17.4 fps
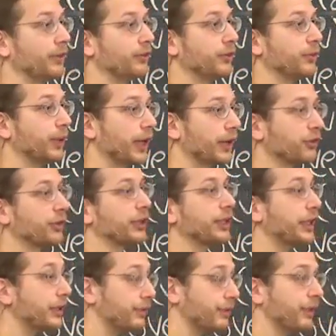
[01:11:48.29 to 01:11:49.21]
So we actually
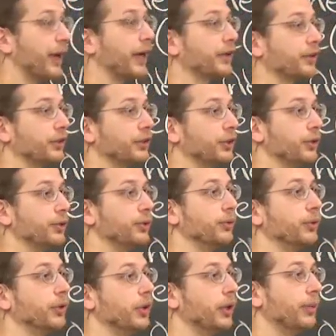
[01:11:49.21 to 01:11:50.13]
need a factor
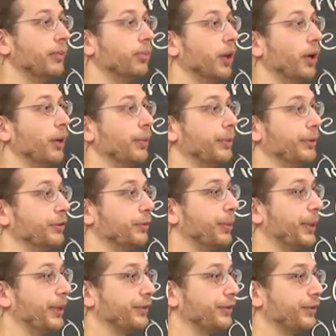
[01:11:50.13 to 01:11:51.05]
u blow up in
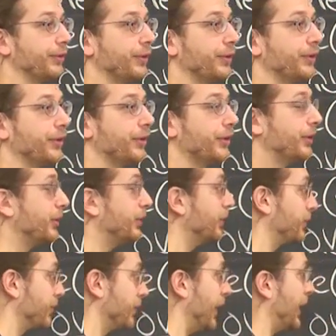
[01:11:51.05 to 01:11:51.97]
space,
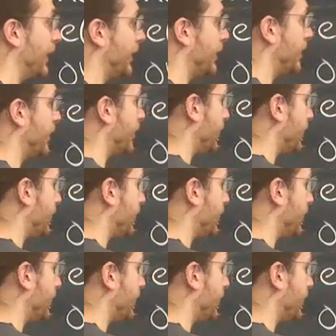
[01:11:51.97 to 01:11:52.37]
looks like.